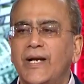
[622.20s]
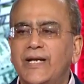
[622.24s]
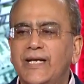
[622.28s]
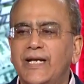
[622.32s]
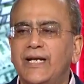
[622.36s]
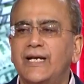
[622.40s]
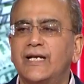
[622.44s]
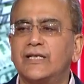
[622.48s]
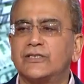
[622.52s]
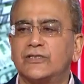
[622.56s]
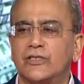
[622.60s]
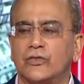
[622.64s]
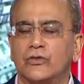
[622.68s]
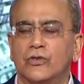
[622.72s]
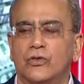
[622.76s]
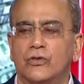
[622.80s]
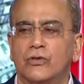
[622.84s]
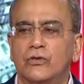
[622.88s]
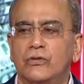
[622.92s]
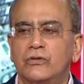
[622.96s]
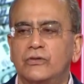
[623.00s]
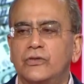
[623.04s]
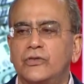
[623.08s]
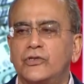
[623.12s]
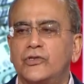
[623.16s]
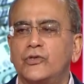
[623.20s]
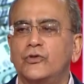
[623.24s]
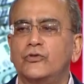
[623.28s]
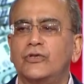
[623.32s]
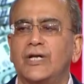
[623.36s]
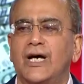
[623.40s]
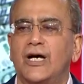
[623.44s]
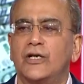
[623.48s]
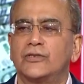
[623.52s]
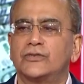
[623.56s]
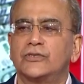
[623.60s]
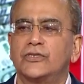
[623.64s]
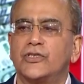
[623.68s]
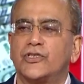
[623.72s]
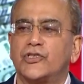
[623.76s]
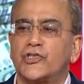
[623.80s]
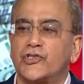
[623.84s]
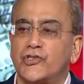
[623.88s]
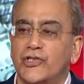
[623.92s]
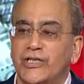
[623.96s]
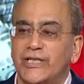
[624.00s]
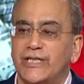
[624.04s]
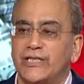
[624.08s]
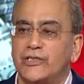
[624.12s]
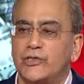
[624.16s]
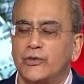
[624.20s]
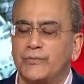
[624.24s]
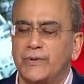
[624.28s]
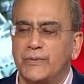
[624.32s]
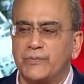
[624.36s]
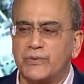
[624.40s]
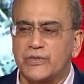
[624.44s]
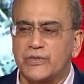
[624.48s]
20 years ago, 2003